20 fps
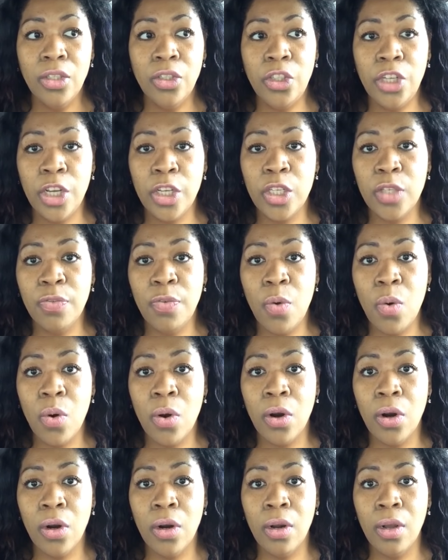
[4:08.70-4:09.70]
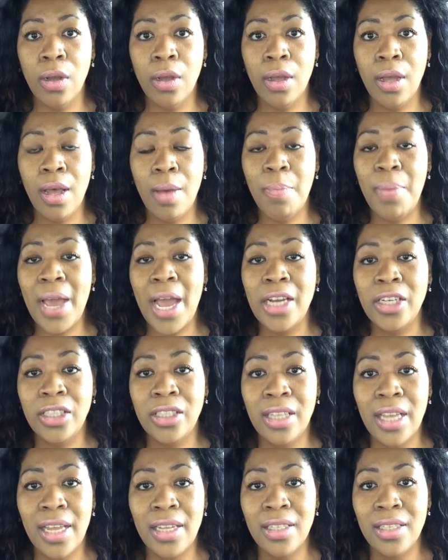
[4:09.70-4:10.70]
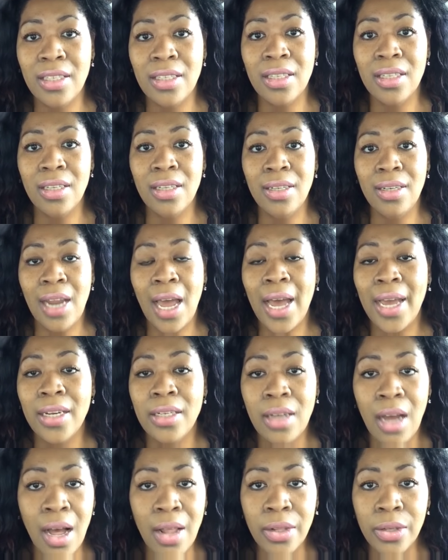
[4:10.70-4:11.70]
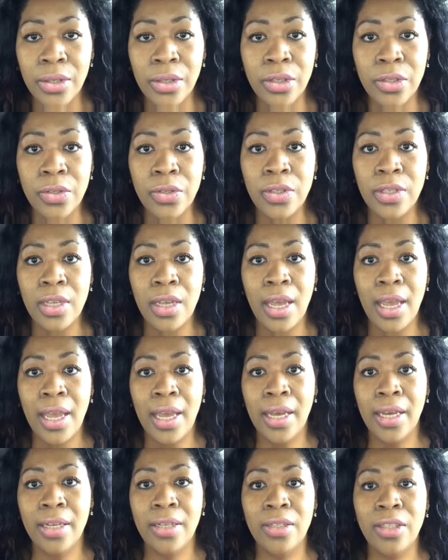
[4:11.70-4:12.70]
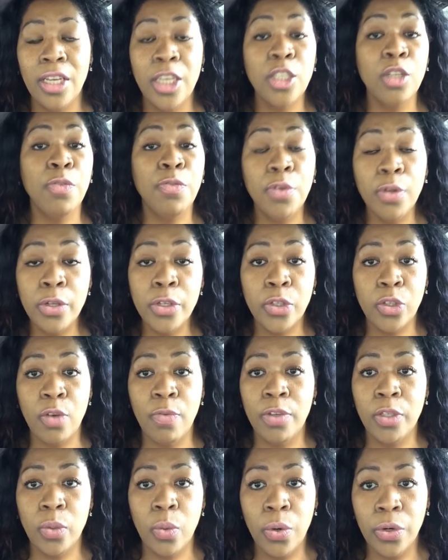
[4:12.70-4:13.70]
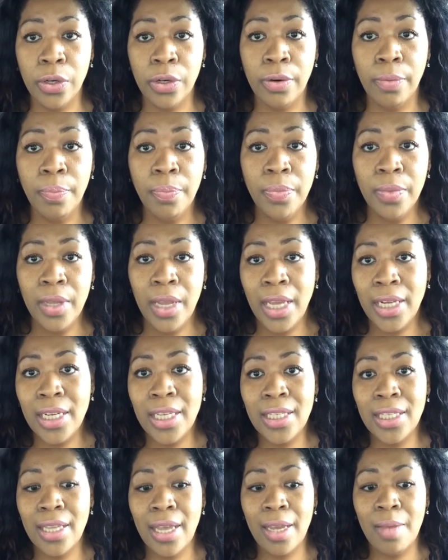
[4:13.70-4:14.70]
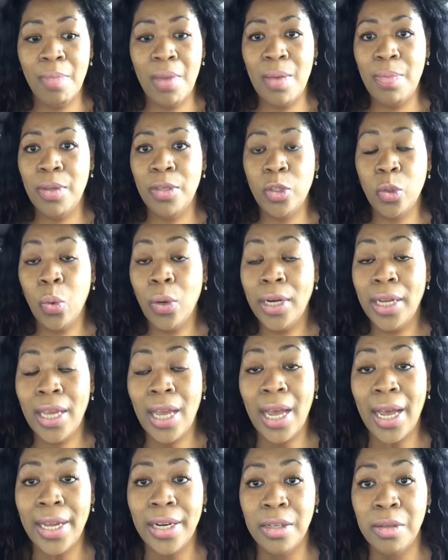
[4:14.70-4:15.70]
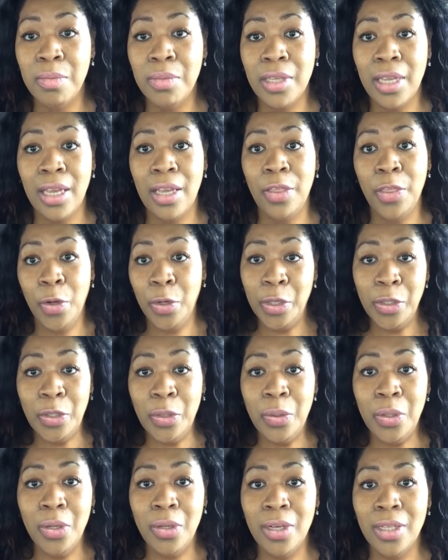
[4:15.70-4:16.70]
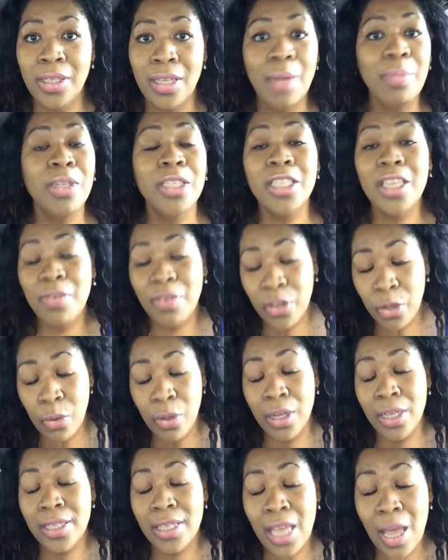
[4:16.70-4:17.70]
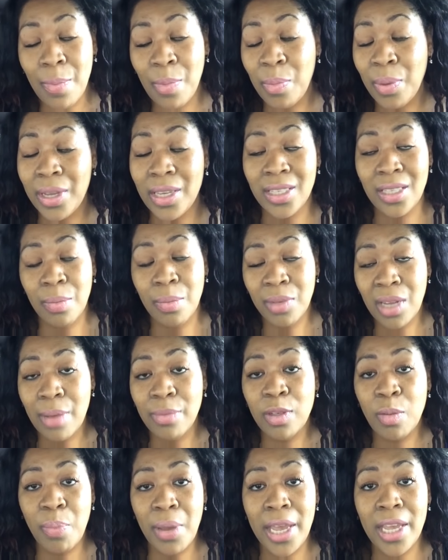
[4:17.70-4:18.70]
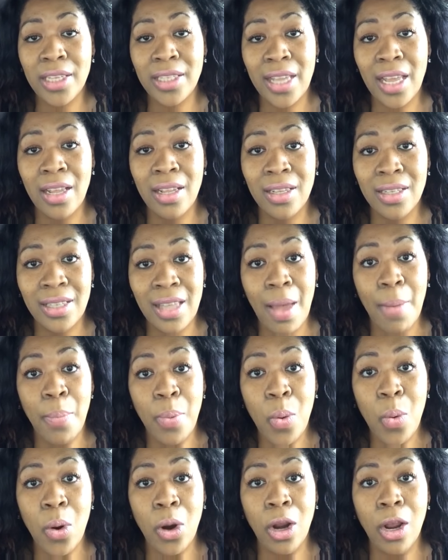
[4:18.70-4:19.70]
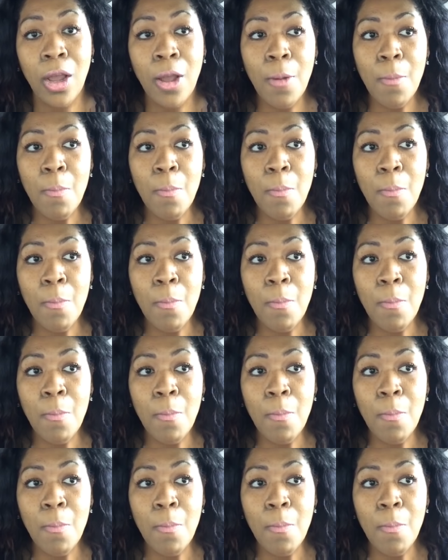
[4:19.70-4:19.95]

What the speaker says: just for a batch that's $9 and it's a full service order? And it's like maybe 20 items and 32 units. I'm just giving you an example because sometimes the pay is that poor.